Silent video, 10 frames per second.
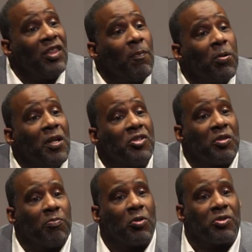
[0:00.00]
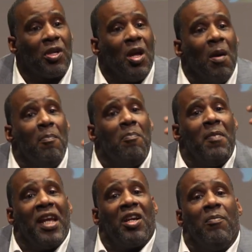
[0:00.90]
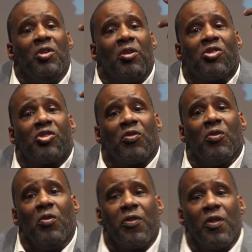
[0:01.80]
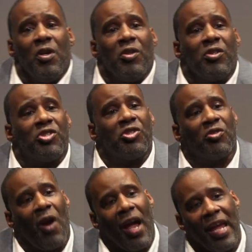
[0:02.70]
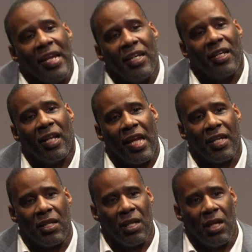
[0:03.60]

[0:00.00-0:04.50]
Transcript: the principles, make them your truth to triangulate